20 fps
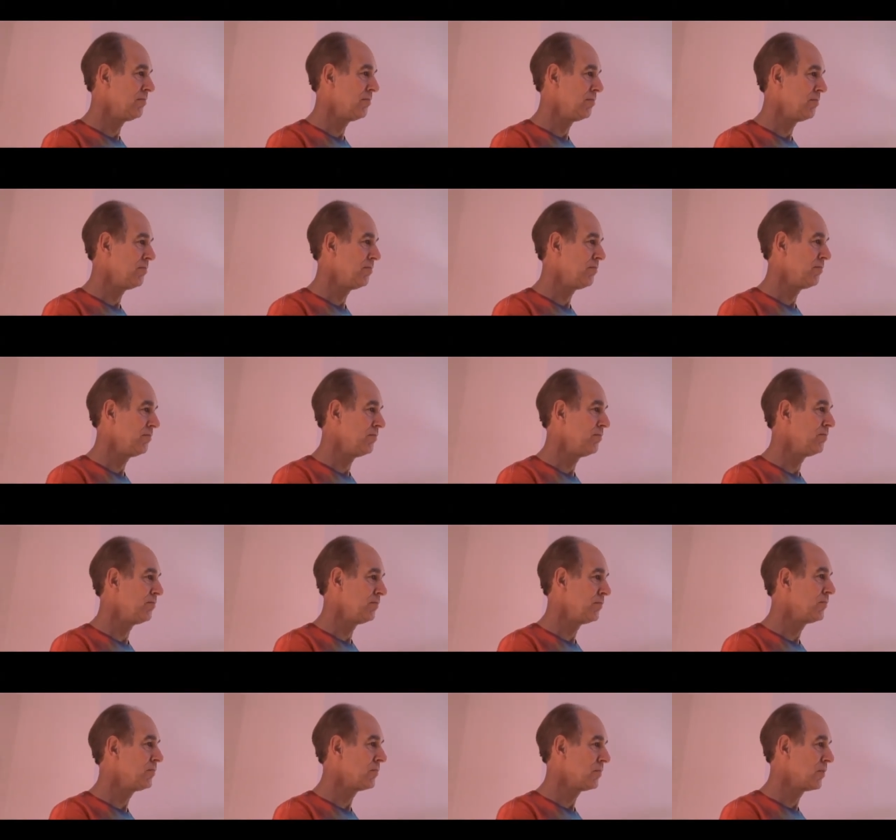fiber,
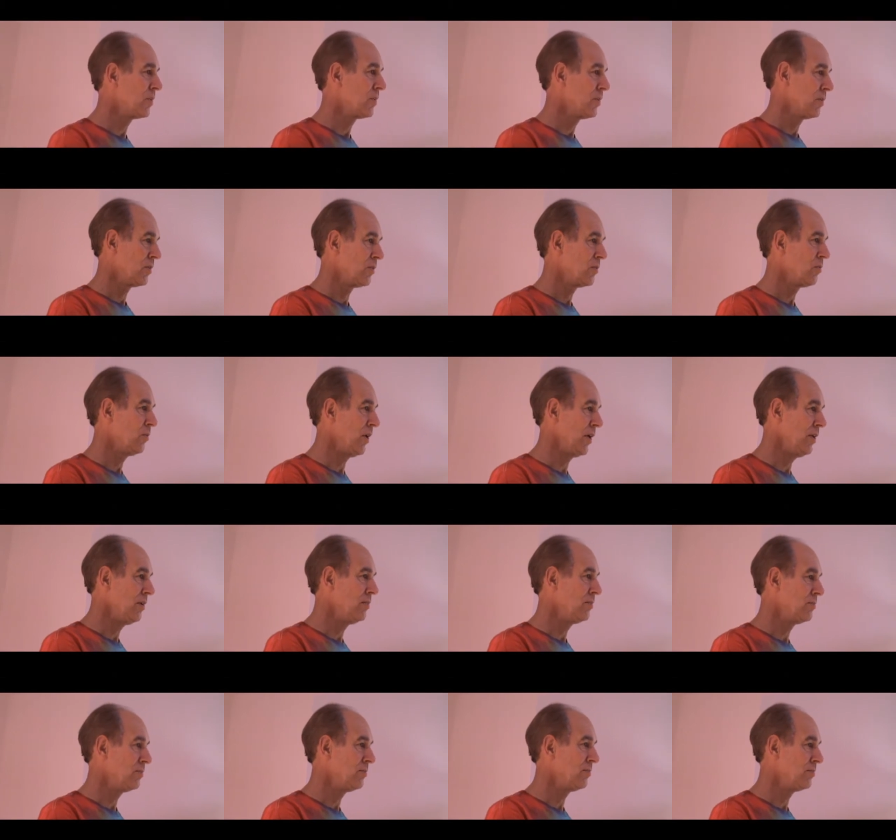the, the moral
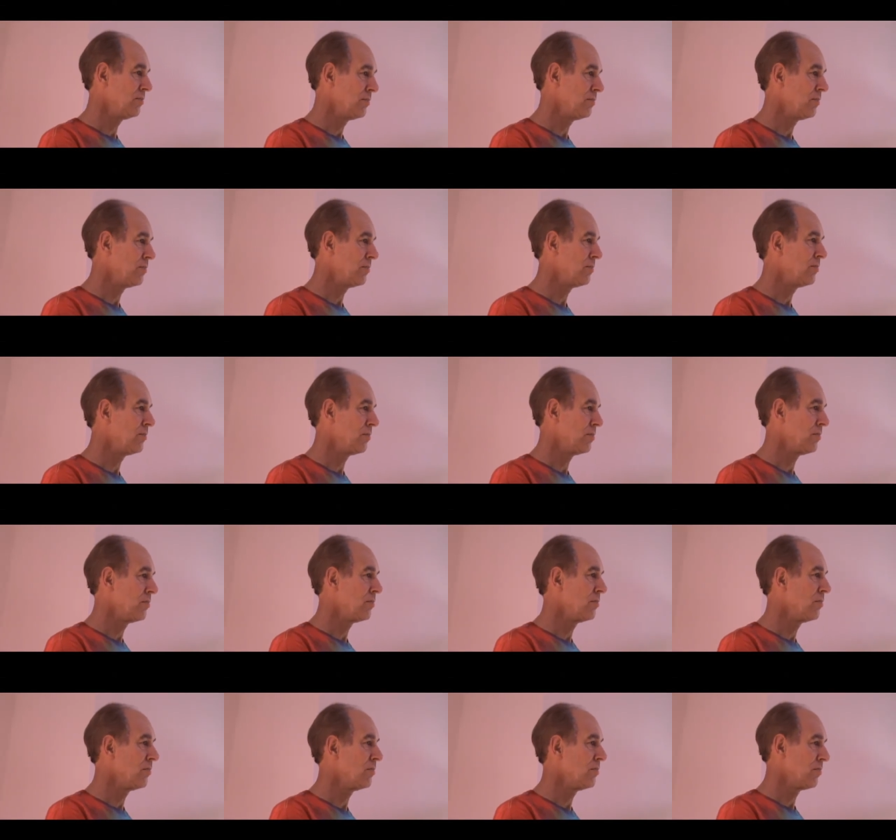right. morality mm -hmm. that
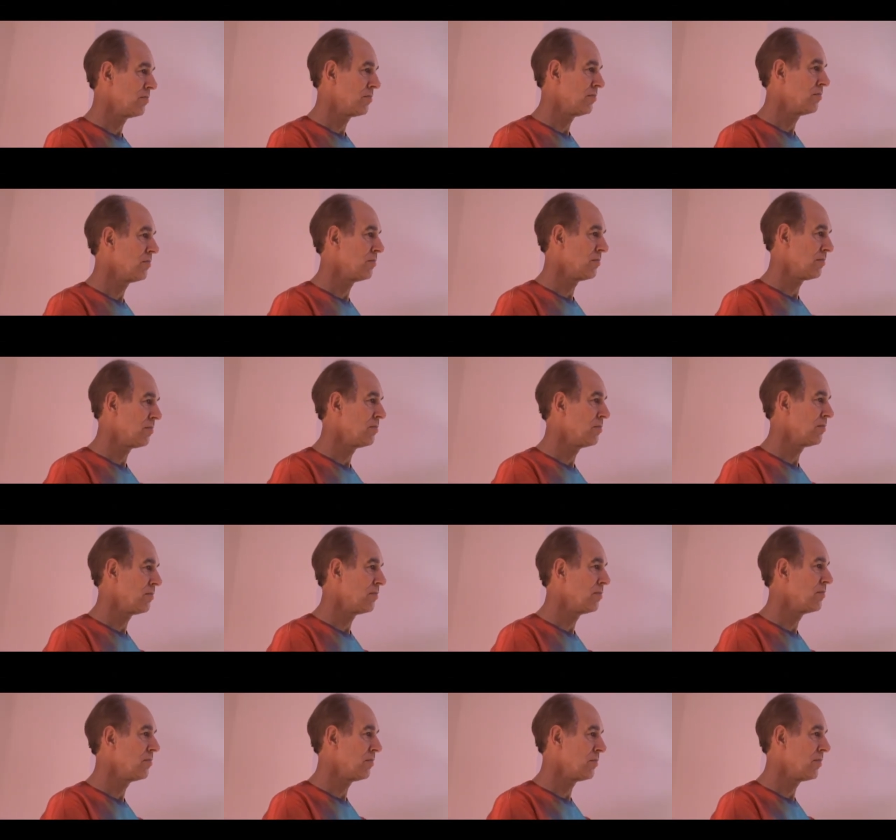reaches mm -hmm. into the
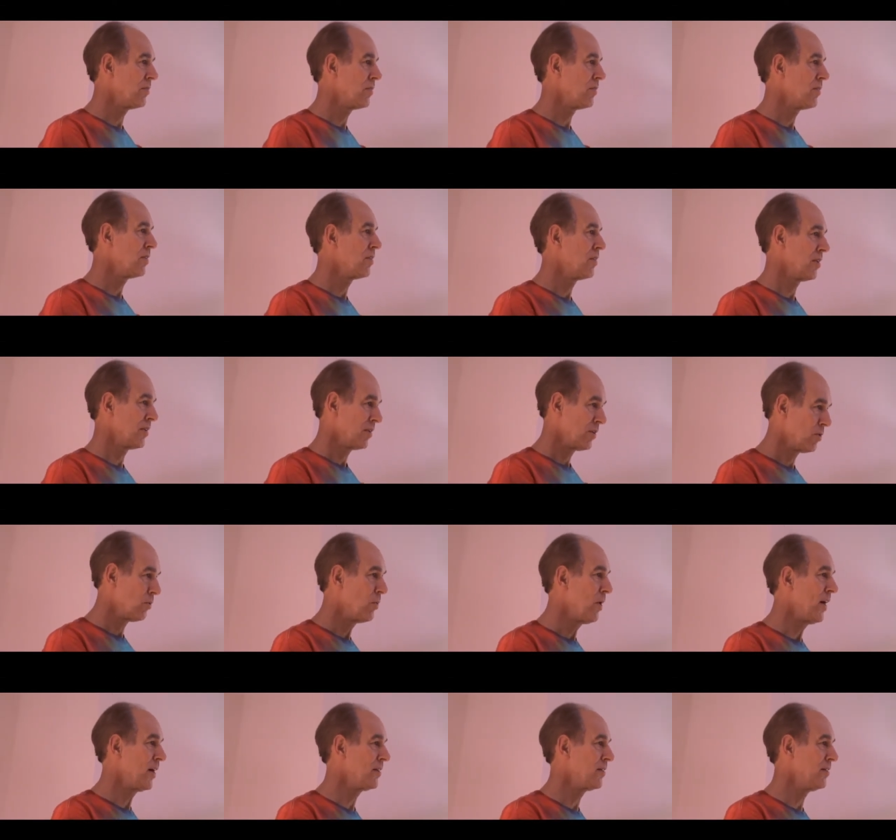consciousness. Mm -hmm.
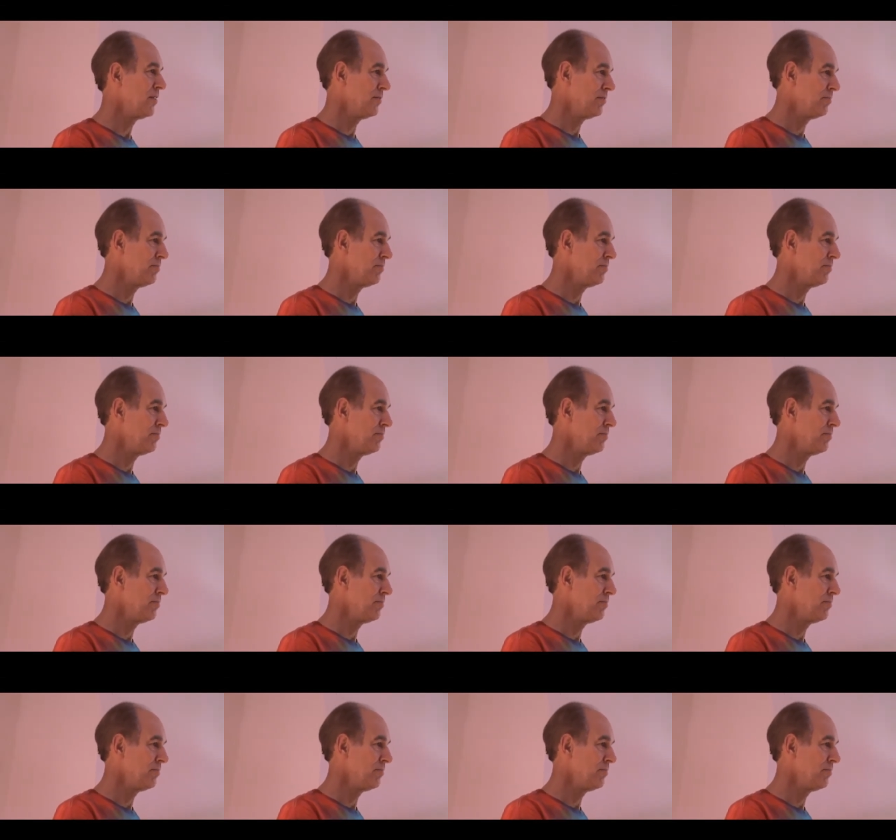Correct.